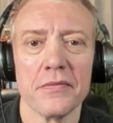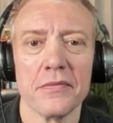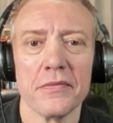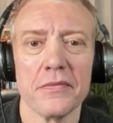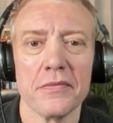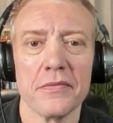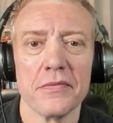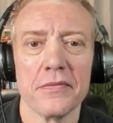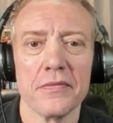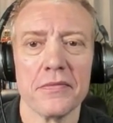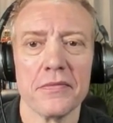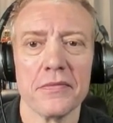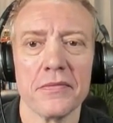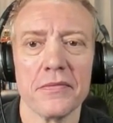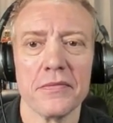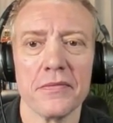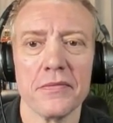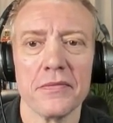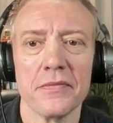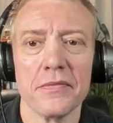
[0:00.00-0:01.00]

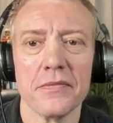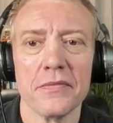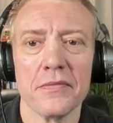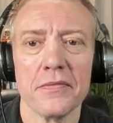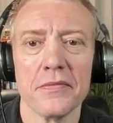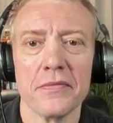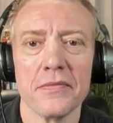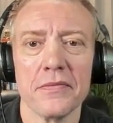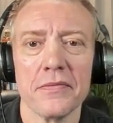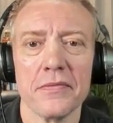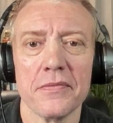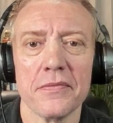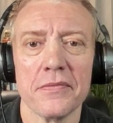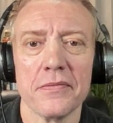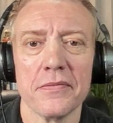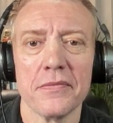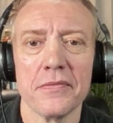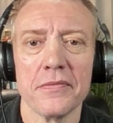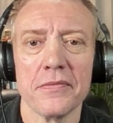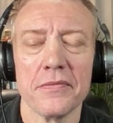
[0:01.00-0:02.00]

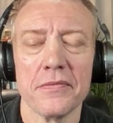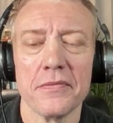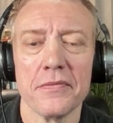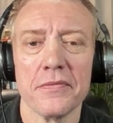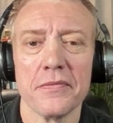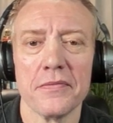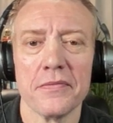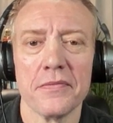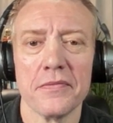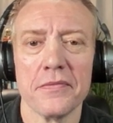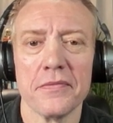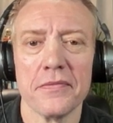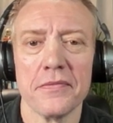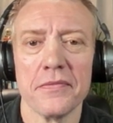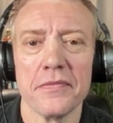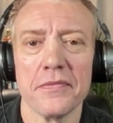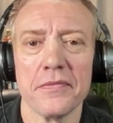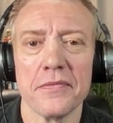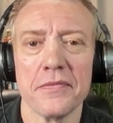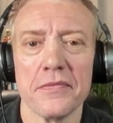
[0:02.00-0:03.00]

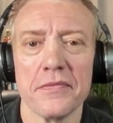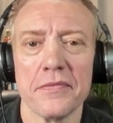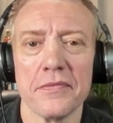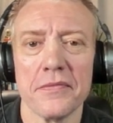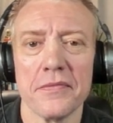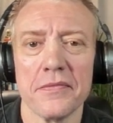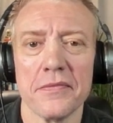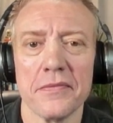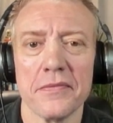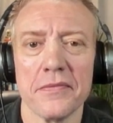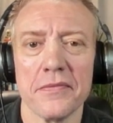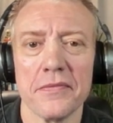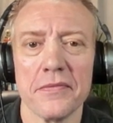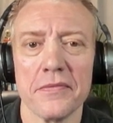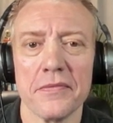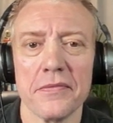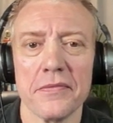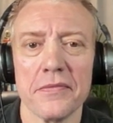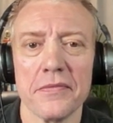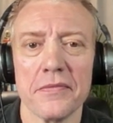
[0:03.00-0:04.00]

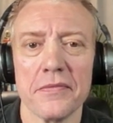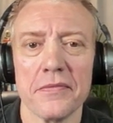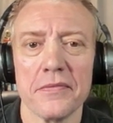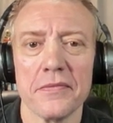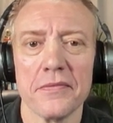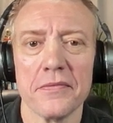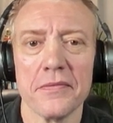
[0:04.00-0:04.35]
This person isn't speaking.